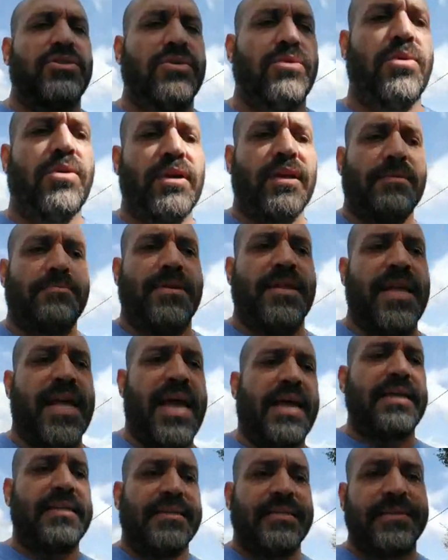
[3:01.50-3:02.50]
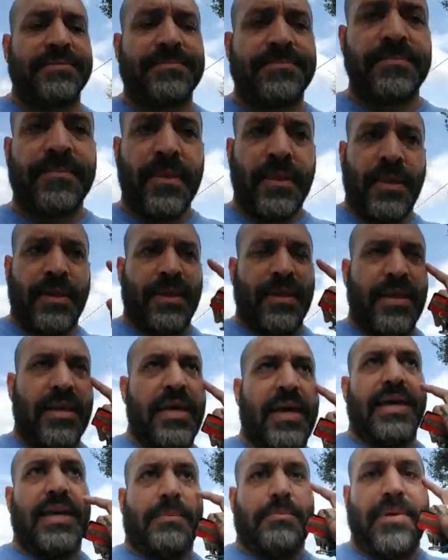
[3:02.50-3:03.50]
to work in Manhattan
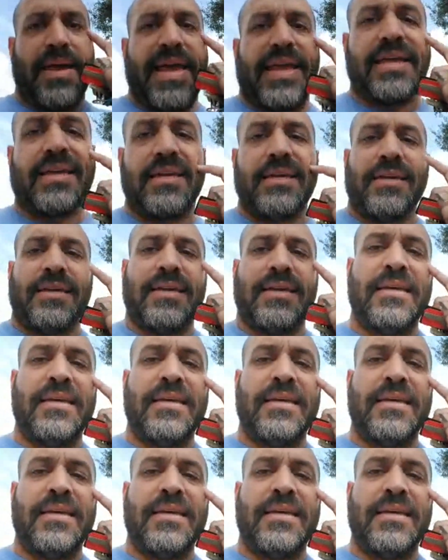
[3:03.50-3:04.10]
at a bank,